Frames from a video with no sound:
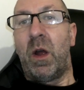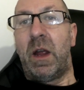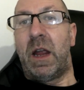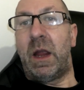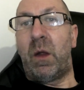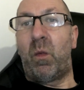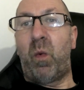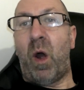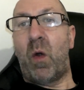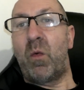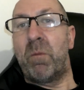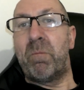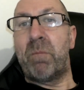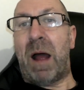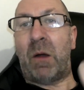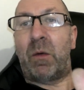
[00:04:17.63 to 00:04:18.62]
He
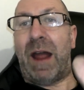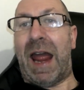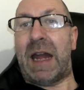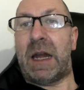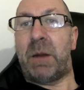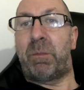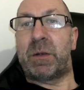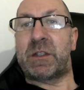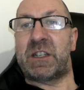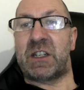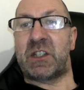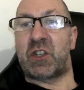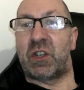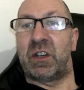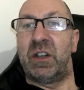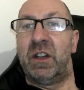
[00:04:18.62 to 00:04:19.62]
won't mount any
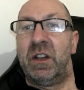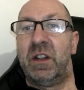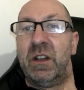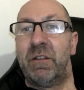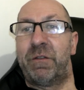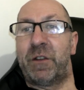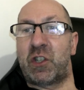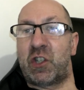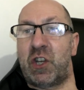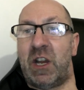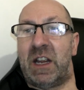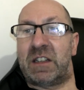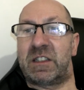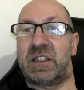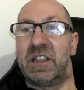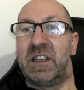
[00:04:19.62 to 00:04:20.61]
position for
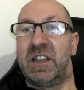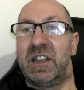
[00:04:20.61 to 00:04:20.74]
shit.